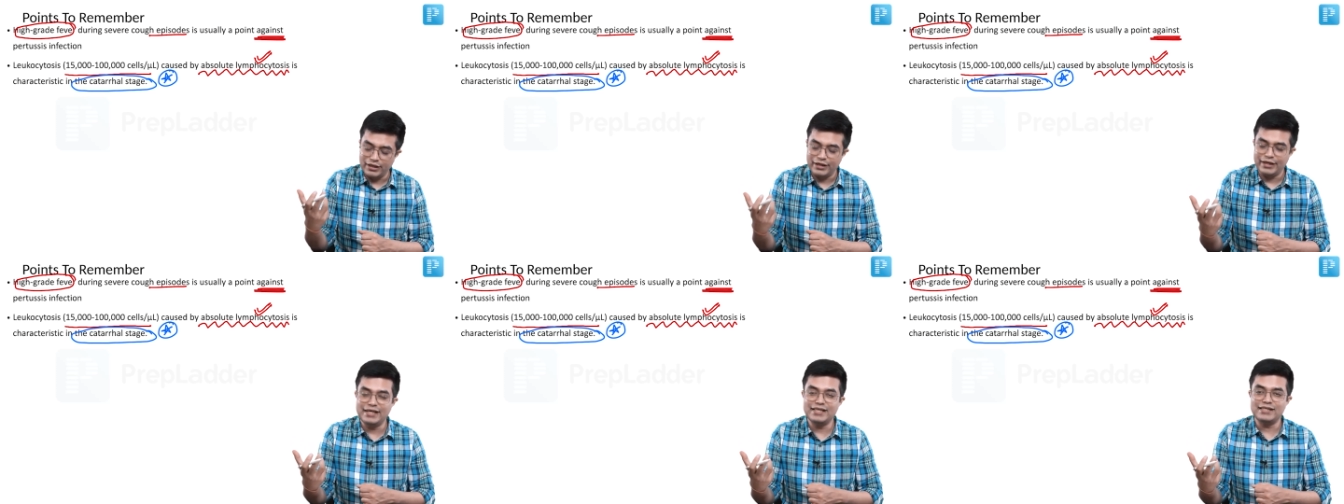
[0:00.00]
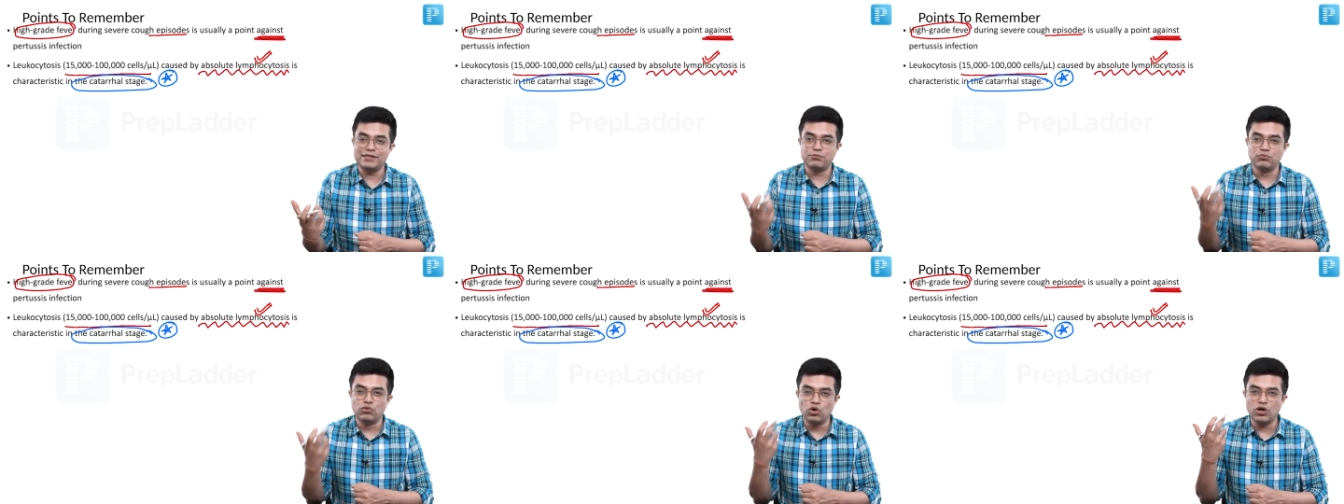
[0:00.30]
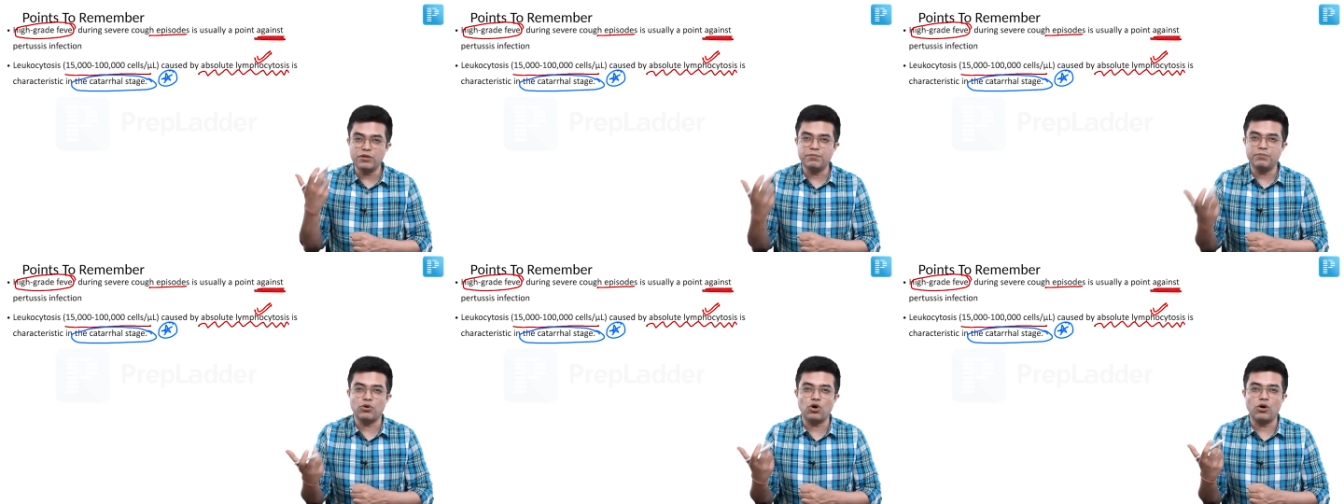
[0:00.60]
is
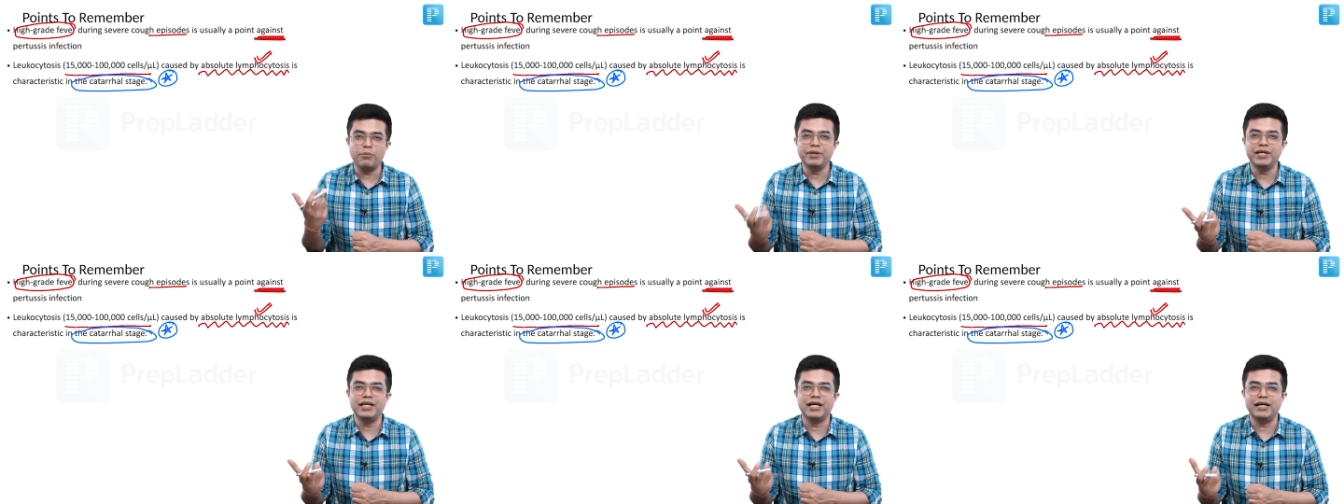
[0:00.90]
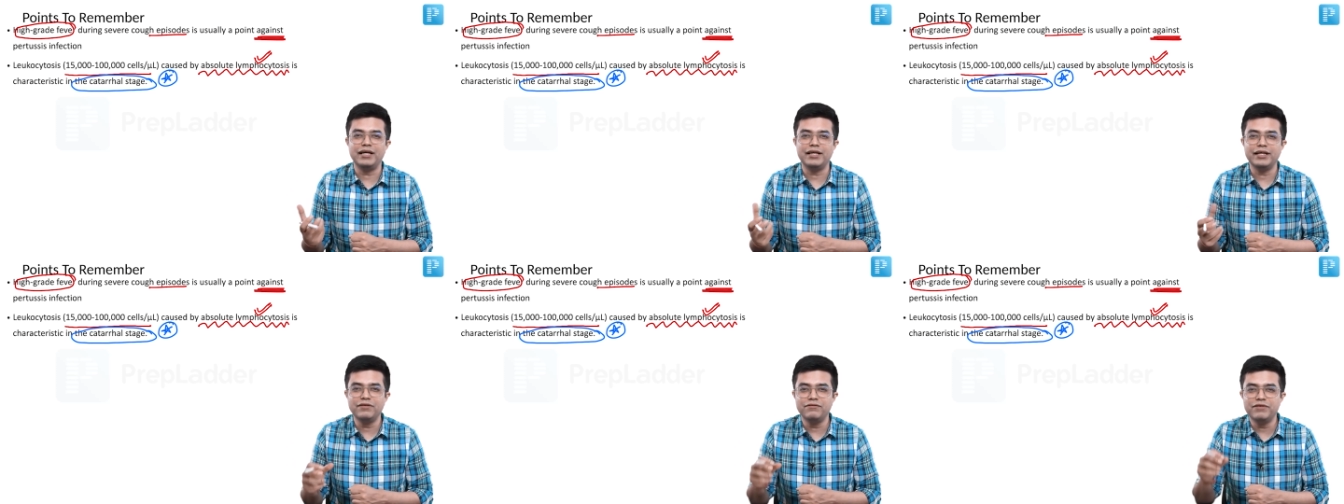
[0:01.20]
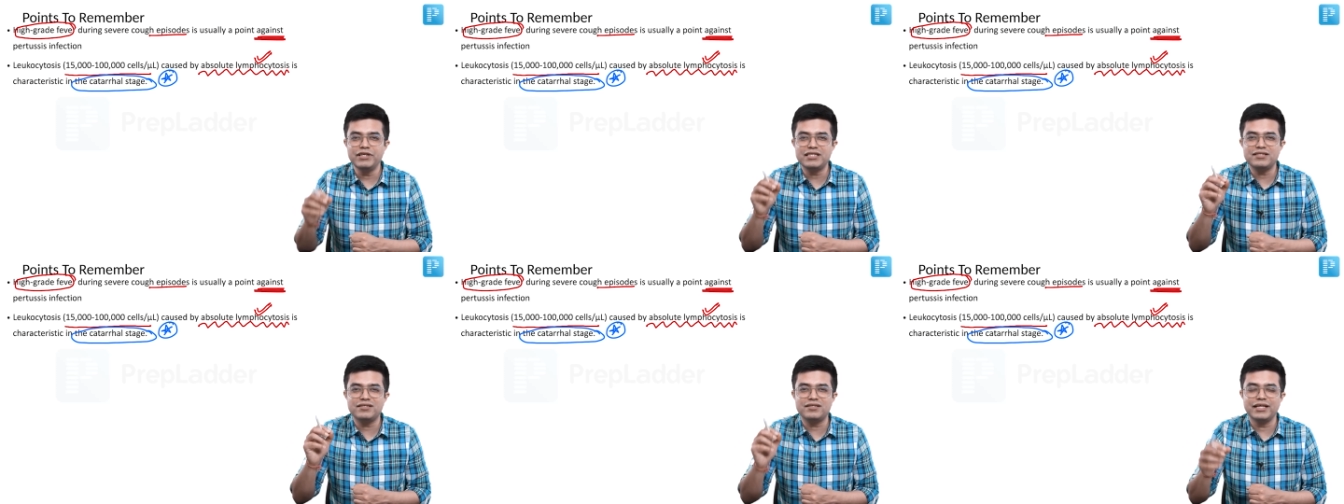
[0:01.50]
more prominent in
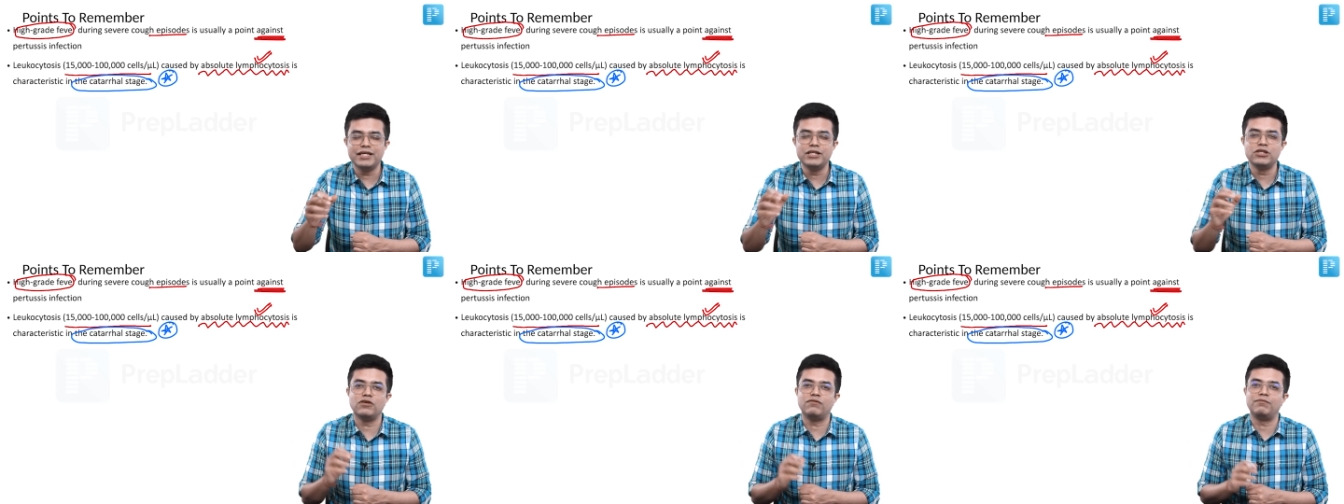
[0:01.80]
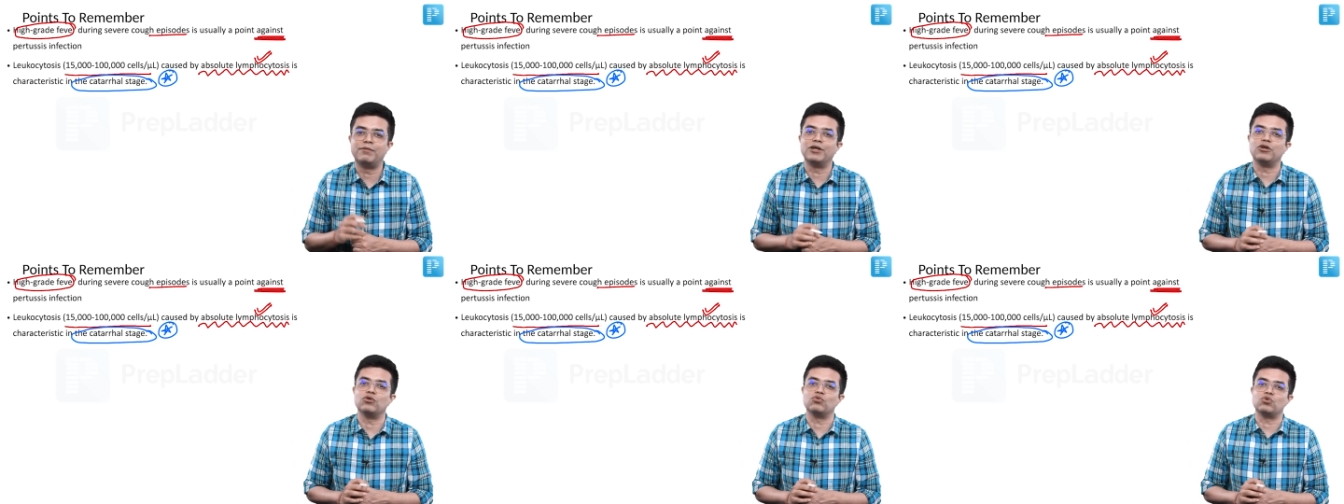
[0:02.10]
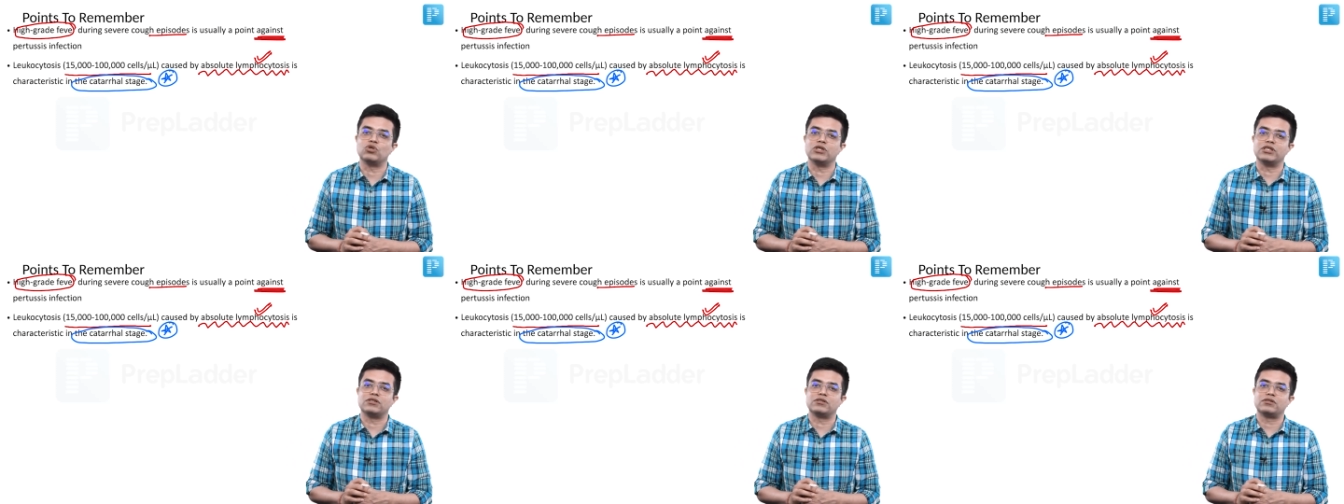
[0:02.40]
which stage of
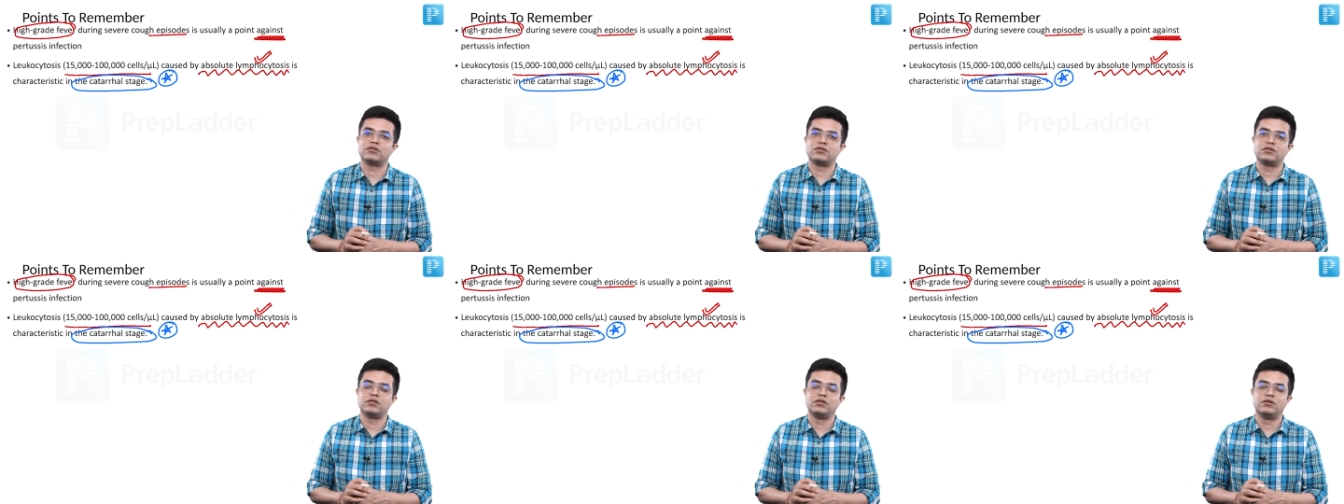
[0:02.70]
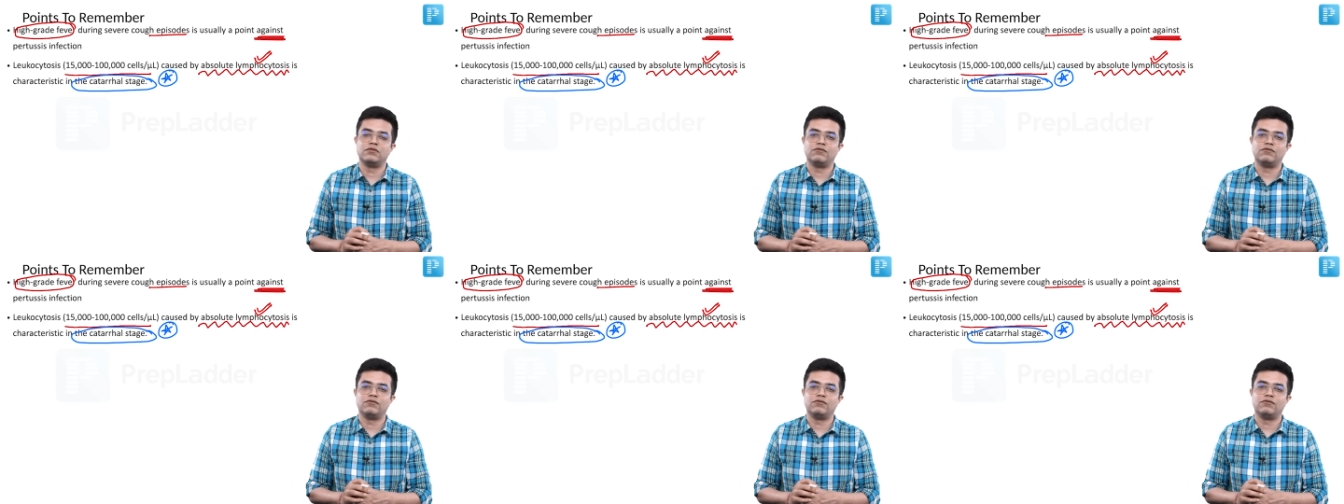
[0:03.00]
pertussis?